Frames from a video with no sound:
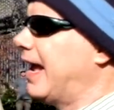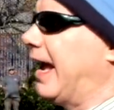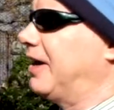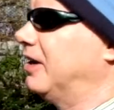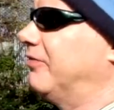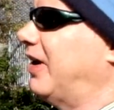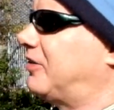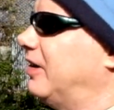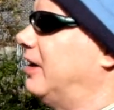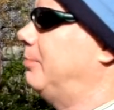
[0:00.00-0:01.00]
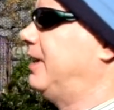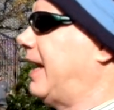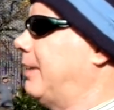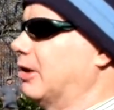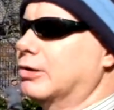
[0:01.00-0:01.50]
and eventually it
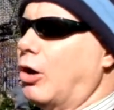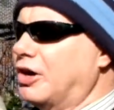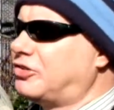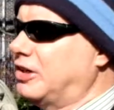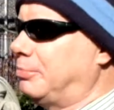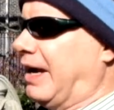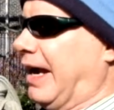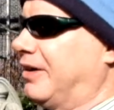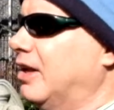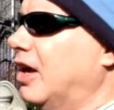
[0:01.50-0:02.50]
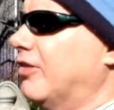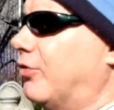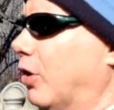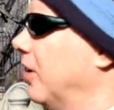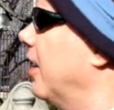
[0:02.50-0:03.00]
became a launching pad
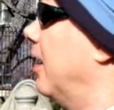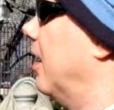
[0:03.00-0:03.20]
for